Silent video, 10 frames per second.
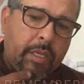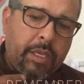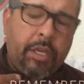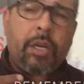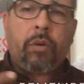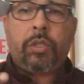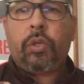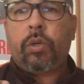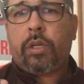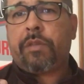you know,
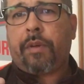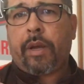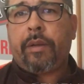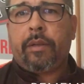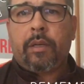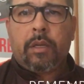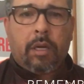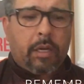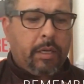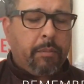2 hook's fine,
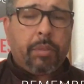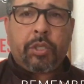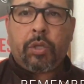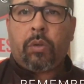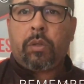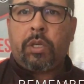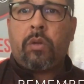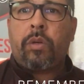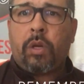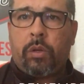but
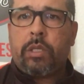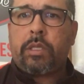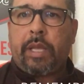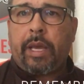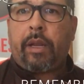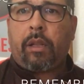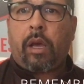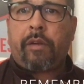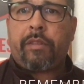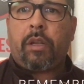you'll notice that a
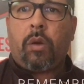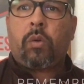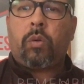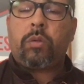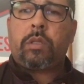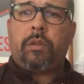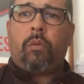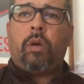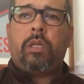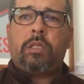lot of the locals and the
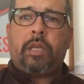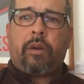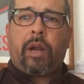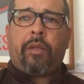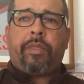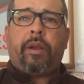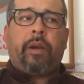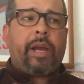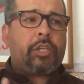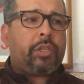ones that are out there
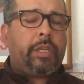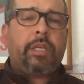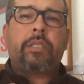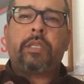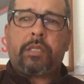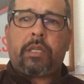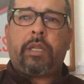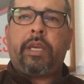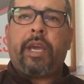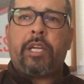actually
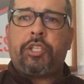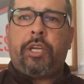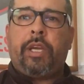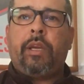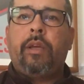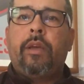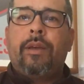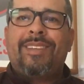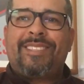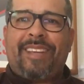consistently catching
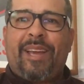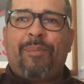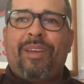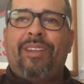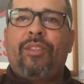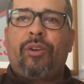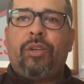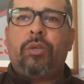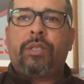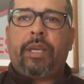salmon, they're
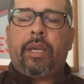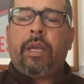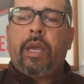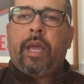using